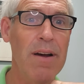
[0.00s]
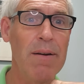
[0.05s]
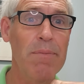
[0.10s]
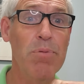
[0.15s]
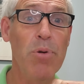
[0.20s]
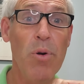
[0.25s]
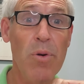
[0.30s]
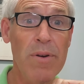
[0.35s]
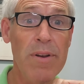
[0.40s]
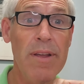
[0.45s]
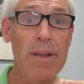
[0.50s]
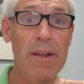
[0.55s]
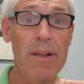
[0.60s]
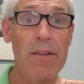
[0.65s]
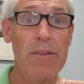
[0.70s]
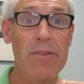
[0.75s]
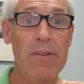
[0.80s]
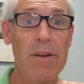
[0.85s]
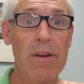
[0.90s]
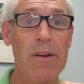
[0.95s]

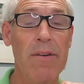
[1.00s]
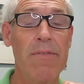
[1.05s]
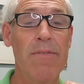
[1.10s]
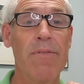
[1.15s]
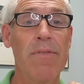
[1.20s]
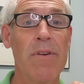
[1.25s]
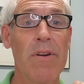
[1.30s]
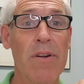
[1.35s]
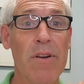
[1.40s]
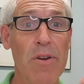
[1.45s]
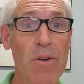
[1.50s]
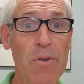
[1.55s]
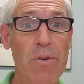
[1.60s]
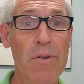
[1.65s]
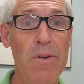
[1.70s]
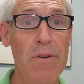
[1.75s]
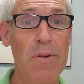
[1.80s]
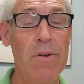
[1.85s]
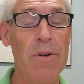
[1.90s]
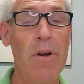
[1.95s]
proteins of
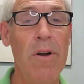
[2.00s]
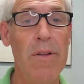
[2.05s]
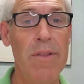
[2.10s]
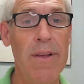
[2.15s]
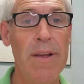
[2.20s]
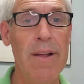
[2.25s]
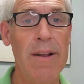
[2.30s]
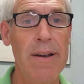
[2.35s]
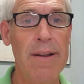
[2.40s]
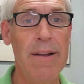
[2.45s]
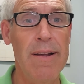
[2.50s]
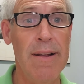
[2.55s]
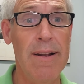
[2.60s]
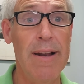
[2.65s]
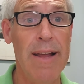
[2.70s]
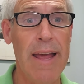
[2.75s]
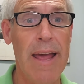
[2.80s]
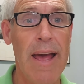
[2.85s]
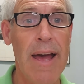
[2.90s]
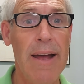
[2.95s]
gluten, called the
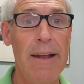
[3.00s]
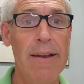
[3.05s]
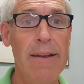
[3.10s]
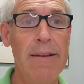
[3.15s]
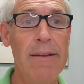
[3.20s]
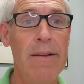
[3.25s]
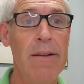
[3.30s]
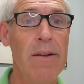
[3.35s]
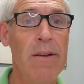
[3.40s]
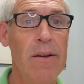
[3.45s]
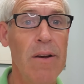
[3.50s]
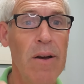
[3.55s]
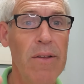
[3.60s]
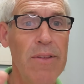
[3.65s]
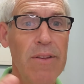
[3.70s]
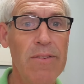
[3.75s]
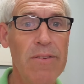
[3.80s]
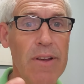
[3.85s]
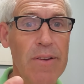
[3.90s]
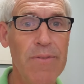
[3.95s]
gliadin, all
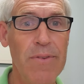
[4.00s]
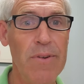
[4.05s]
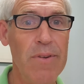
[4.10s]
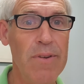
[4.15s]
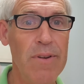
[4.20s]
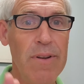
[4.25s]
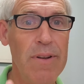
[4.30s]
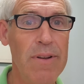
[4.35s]
these different